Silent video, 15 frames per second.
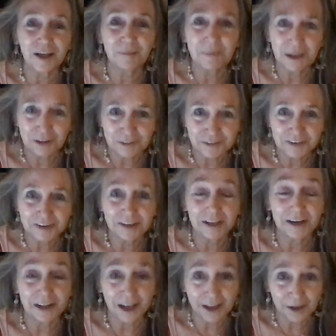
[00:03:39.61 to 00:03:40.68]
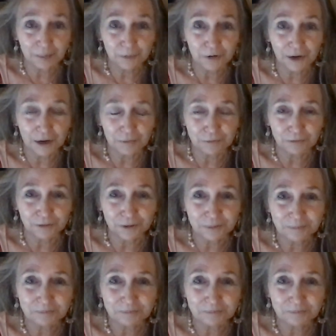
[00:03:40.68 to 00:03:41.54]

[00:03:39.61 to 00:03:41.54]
amazing, and I am grateful.